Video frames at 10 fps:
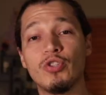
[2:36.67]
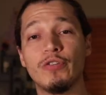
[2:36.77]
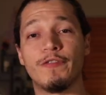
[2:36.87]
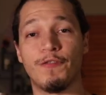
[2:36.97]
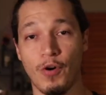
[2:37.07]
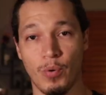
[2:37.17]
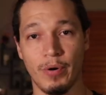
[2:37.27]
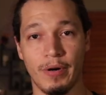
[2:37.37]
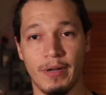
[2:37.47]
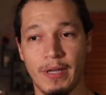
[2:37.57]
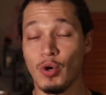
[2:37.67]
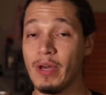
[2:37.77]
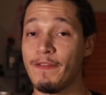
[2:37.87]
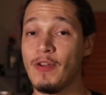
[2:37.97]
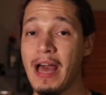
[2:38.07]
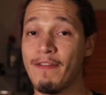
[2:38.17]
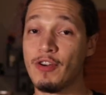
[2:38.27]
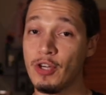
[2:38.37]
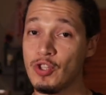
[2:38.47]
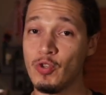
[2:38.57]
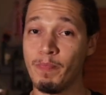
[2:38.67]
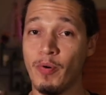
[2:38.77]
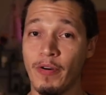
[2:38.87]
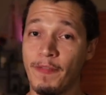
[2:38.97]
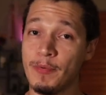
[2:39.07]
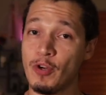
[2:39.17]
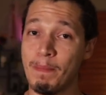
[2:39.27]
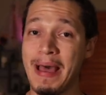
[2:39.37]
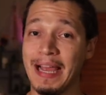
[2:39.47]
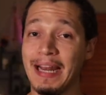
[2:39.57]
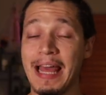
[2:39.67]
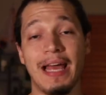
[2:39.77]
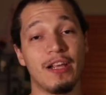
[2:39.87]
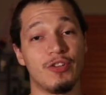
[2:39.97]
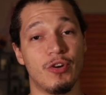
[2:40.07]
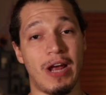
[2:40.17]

you forward. So if you have good support from your back leg, your